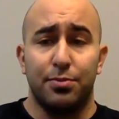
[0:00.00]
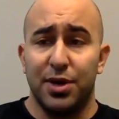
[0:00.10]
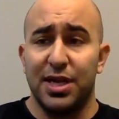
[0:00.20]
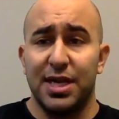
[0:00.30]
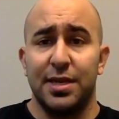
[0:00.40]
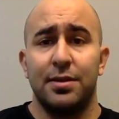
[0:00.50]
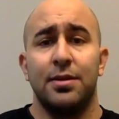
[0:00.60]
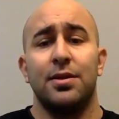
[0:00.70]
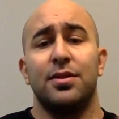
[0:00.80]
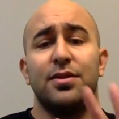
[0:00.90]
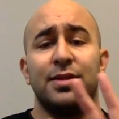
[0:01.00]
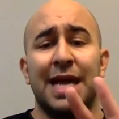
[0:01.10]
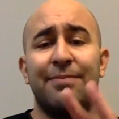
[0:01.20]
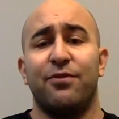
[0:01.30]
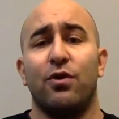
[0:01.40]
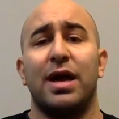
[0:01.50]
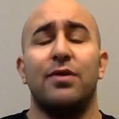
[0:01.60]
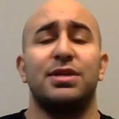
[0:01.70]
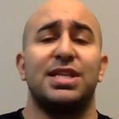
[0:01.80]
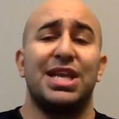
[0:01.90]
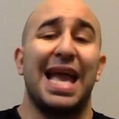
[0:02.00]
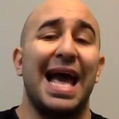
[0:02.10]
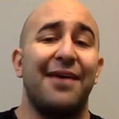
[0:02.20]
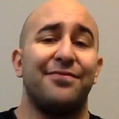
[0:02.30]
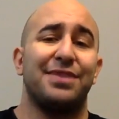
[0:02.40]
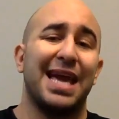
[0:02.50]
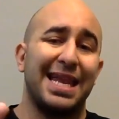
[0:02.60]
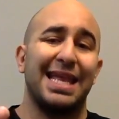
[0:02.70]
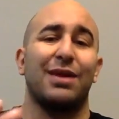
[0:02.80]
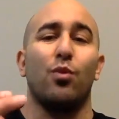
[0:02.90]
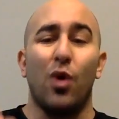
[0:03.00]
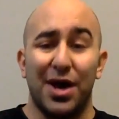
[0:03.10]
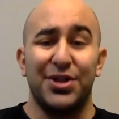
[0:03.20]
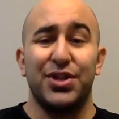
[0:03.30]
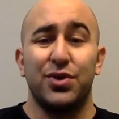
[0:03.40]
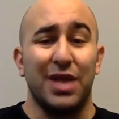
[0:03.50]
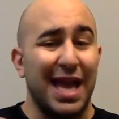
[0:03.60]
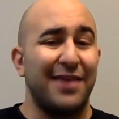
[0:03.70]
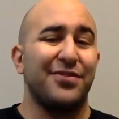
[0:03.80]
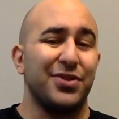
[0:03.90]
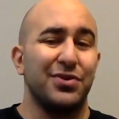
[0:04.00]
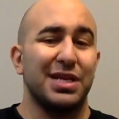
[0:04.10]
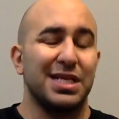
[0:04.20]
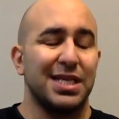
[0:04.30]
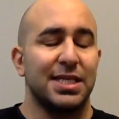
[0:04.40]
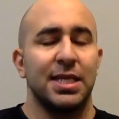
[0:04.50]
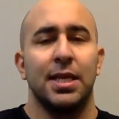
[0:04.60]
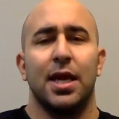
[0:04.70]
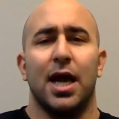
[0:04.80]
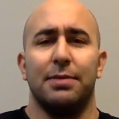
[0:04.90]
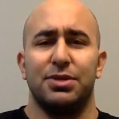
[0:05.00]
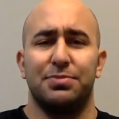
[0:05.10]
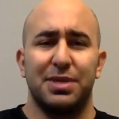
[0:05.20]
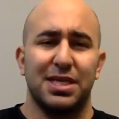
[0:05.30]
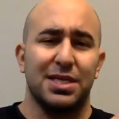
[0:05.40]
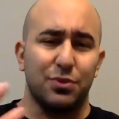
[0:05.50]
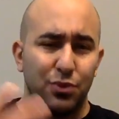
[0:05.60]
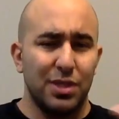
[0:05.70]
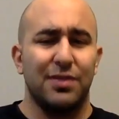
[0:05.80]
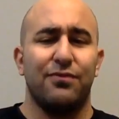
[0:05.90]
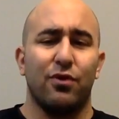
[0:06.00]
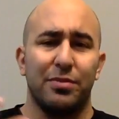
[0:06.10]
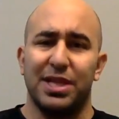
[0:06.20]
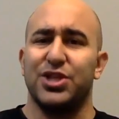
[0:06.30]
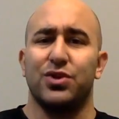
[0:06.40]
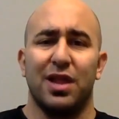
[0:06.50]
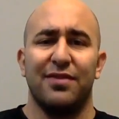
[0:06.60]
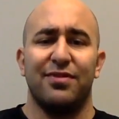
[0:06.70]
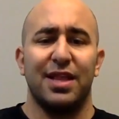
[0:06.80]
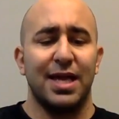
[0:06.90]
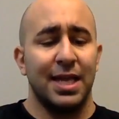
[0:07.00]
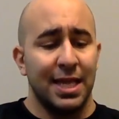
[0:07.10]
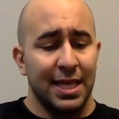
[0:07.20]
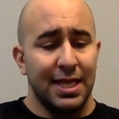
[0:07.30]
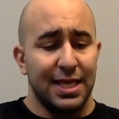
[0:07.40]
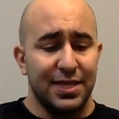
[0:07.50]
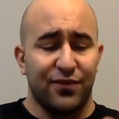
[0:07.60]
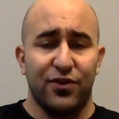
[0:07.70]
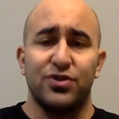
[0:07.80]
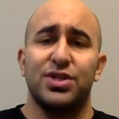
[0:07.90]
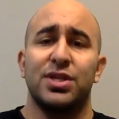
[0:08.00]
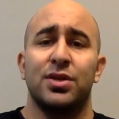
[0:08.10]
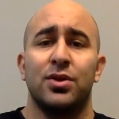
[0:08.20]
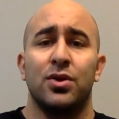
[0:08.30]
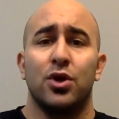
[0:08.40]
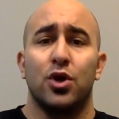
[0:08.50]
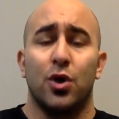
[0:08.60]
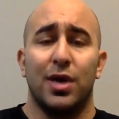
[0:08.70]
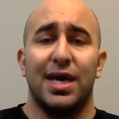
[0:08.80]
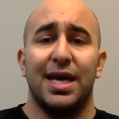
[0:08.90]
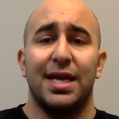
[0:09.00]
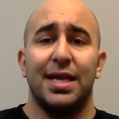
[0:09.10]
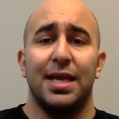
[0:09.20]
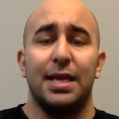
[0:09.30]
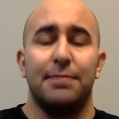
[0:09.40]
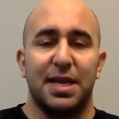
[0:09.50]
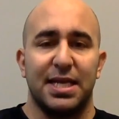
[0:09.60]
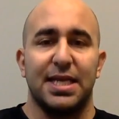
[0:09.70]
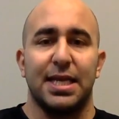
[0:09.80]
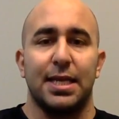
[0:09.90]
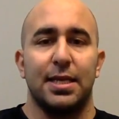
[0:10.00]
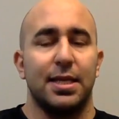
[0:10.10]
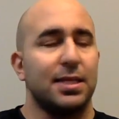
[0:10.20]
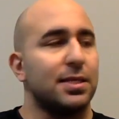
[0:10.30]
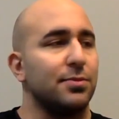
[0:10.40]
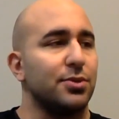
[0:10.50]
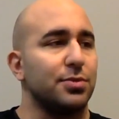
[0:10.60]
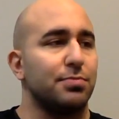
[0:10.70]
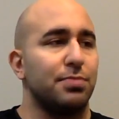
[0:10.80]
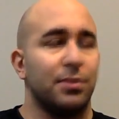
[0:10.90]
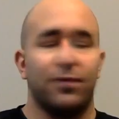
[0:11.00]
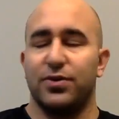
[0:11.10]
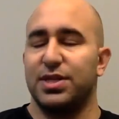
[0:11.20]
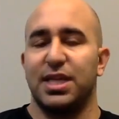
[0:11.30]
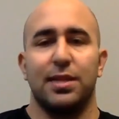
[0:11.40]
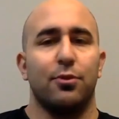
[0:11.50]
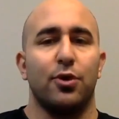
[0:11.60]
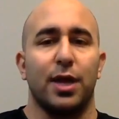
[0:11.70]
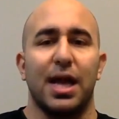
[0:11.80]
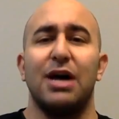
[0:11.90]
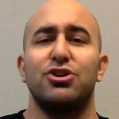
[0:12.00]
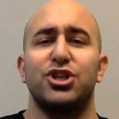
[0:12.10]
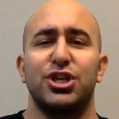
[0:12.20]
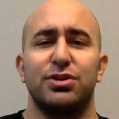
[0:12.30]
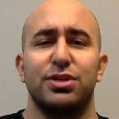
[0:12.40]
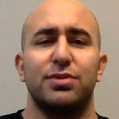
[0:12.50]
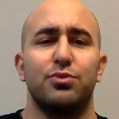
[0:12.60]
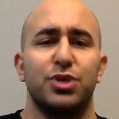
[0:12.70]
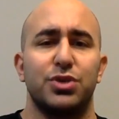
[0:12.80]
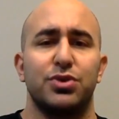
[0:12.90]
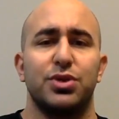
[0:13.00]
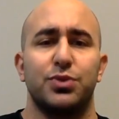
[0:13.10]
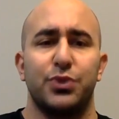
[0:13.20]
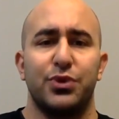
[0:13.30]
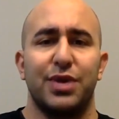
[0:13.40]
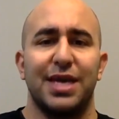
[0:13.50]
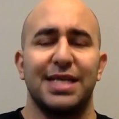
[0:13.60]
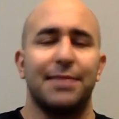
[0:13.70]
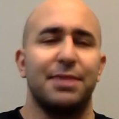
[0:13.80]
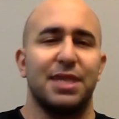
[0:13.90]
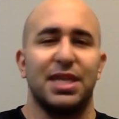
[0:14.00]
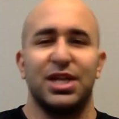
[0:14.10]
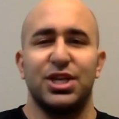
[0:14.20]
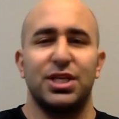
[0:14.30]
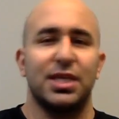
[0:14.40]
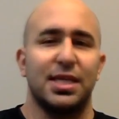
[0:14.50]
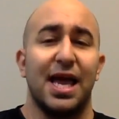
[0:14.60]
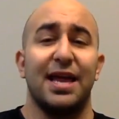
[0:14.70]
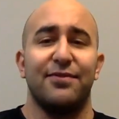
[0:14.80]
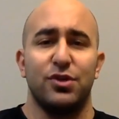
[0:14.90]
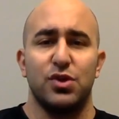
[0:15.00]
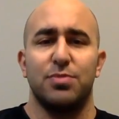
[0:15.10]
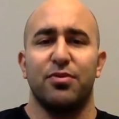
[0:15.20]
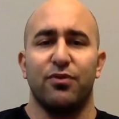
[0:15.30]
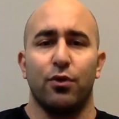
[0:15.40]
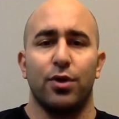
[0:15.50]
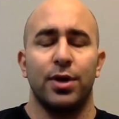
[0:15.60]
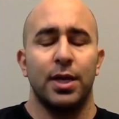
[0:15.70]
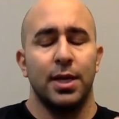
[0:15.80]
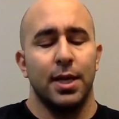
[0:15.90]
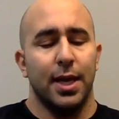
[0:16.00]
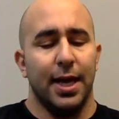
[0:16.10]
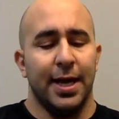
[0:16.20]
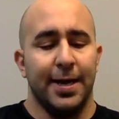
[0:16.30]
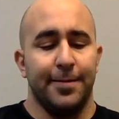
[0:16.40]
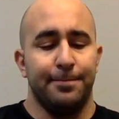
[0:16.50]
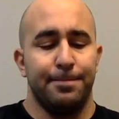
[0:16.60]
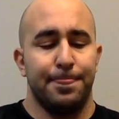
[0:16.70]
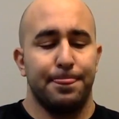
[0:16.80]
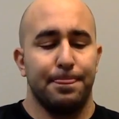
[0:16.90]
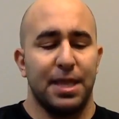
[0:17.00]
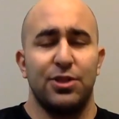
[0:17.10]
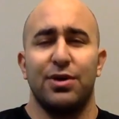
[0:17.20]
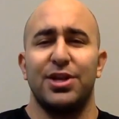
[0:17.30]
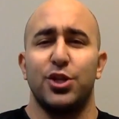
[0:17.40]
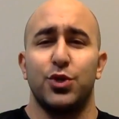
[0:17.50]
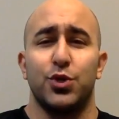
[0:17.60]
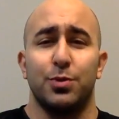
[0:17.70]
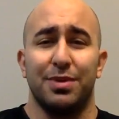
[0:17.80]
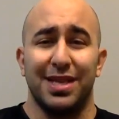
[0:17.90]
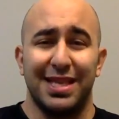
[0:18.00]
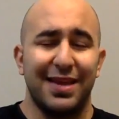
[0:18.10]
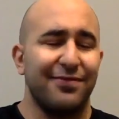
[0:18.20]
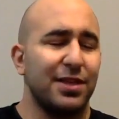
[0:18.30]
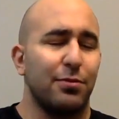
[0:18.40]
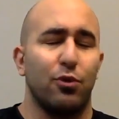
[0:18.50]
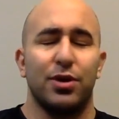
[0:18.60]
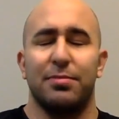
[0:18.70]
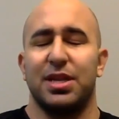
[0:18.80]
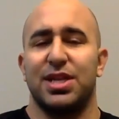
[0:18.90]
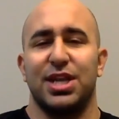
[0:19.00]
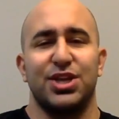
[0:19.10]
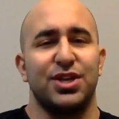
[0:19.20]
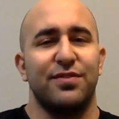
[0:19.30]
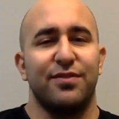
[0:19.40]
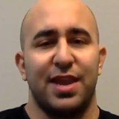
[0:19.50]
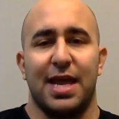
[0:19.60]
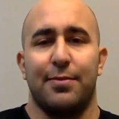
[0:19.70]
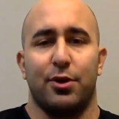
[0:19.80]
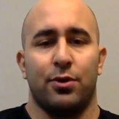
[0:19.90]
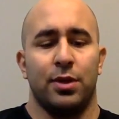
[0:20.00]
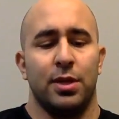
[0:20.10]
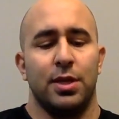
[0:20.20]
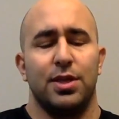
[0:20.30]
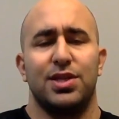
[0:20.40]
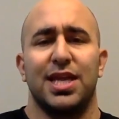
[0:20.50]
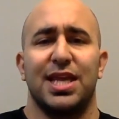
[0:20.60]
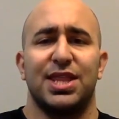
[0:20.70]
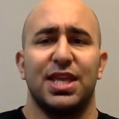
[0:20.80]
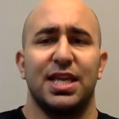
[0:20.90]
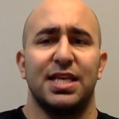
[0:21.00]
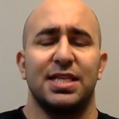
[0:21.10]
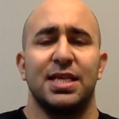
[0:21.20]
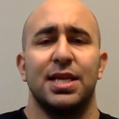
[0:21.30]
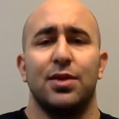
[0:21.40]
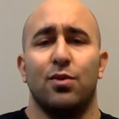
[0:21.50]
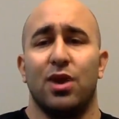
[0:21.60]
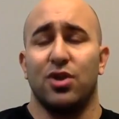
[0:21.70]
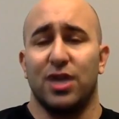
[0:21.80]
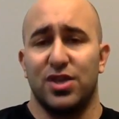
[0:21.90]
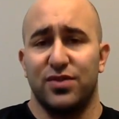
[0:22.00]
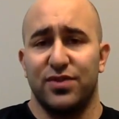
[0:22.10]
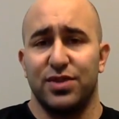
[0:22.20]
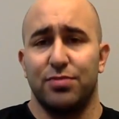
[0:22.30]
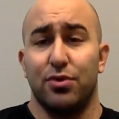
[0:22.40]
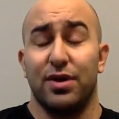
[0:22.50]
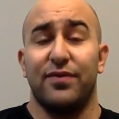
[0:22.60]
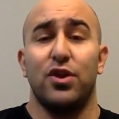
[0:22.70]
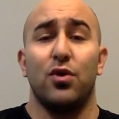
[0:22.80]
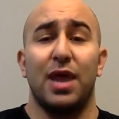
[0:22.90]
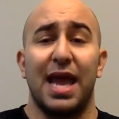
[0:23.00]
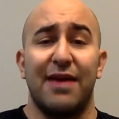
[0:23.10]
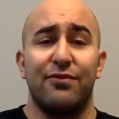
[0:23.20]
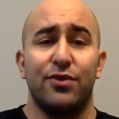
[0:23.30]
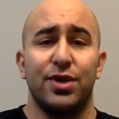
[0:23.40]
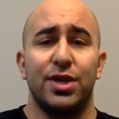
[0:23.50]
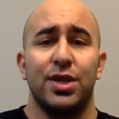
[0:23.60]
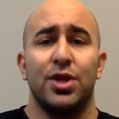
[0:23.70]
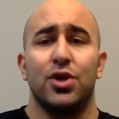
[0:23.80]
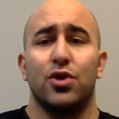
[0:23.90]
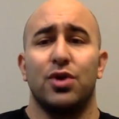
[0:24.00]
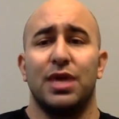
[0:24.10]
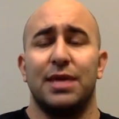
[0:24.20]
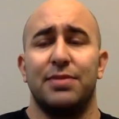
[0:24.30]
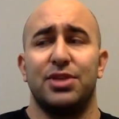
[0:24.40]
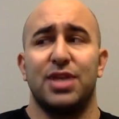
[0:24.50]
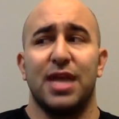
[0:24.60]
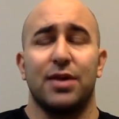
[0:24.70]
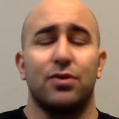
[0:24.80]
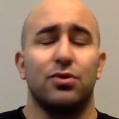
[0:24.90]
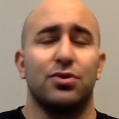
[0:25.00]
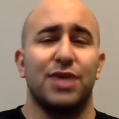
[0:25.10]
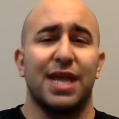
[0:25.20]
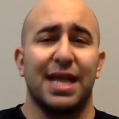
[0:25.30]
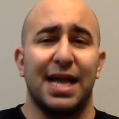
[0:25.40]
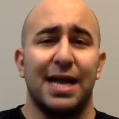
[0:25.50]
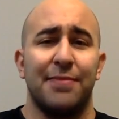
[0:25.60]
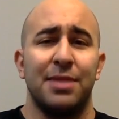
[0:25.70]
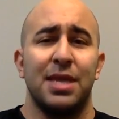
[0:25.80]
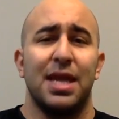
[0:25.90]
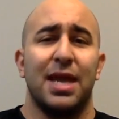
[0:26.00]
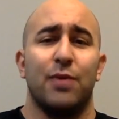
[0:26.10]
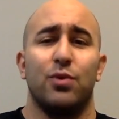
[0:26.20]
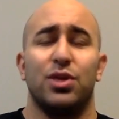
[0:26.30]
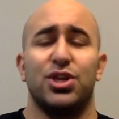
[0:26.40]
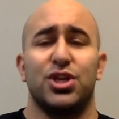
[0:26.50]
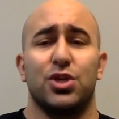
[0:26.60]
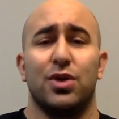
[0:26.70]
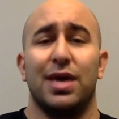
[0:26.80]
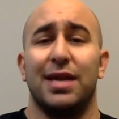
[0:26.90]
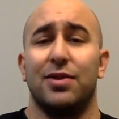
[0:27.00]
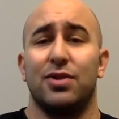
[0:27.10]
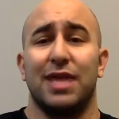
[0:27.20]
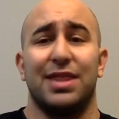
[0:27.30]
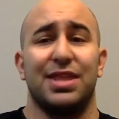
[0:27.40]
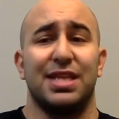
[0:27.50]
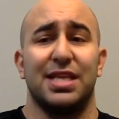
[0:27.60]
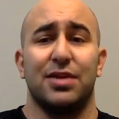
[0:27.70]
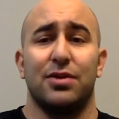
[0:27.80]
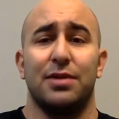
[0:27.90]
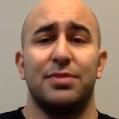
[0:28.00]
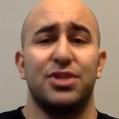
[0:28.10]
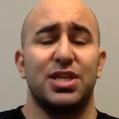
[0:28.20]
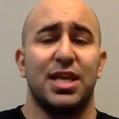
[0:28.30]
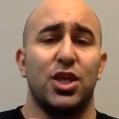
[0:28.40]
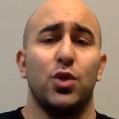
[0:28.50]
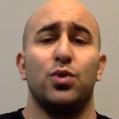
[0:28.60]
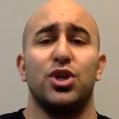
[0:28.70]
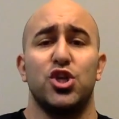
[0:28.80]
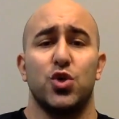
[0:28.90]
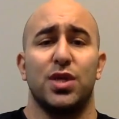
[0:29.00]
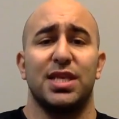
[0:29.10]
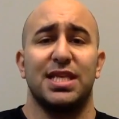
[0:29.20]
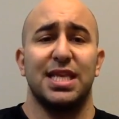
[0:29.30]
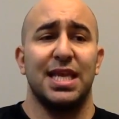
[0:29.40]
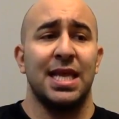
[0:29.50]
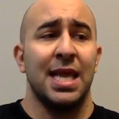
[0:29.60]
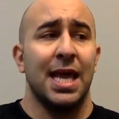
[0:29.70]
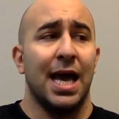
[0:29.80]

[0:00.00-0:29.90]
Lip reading: Put it in. The top 4 I always say you have to kind of like want to do, you have to do in a sense, just because it really formulates your life a lot. Is first, go ahead and meditate. It's the first thing in the morning. I'll share some resources with you guys on meditations that I have used before. And they're on YouTube, but definitely a morning meditation, phenomenal. Second thing is, you look at your vision board. If you don't have one, go to image.google.com and really just go ahead and look at things that are images that you would enjoy to see.